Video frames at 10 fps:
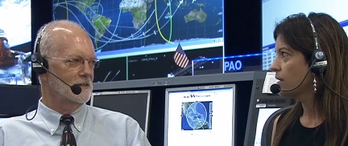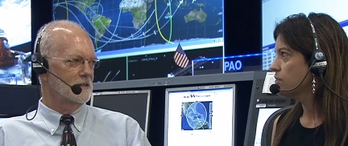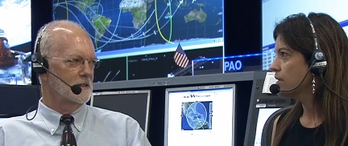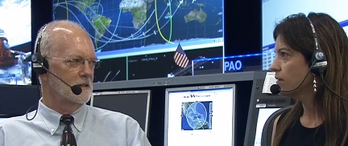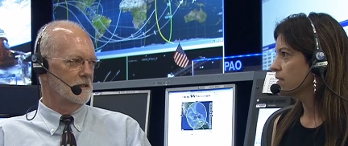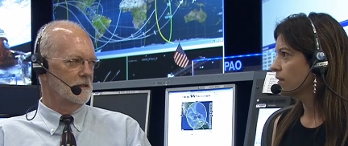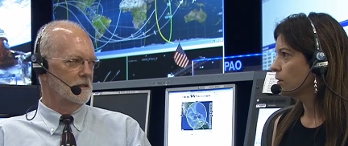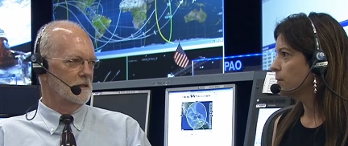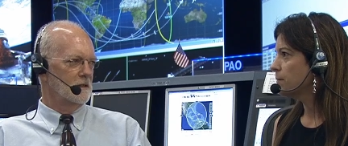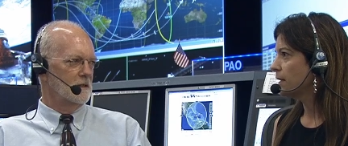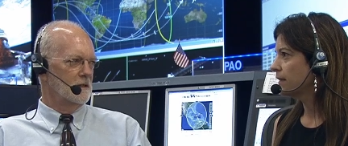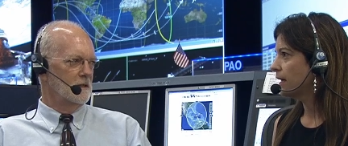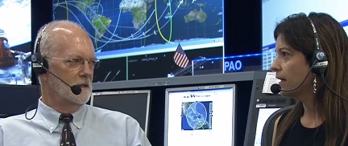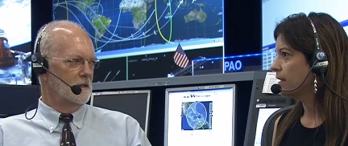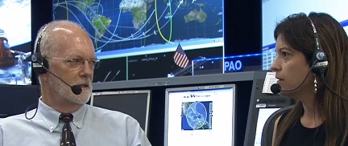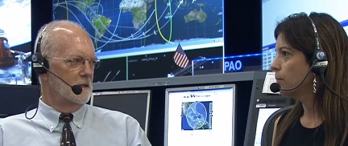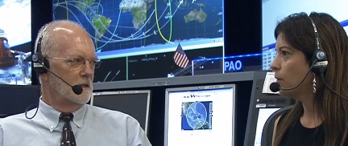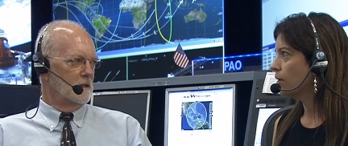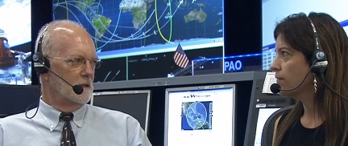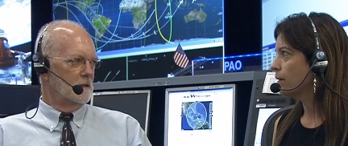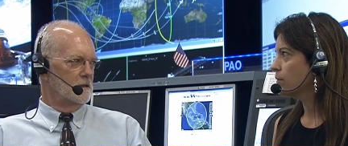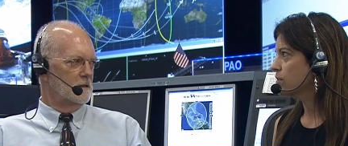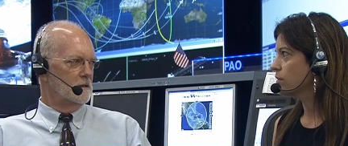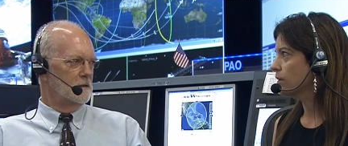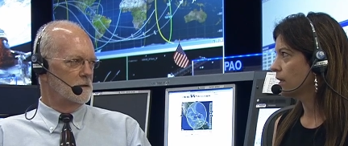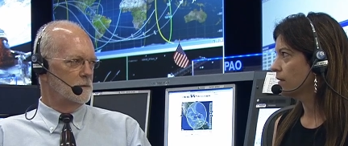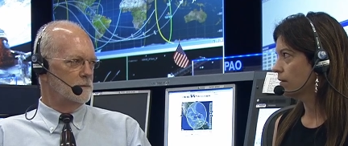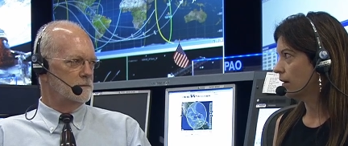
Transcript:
Speaker 1: Can you tell us a little bit about that? I know part of that was to look at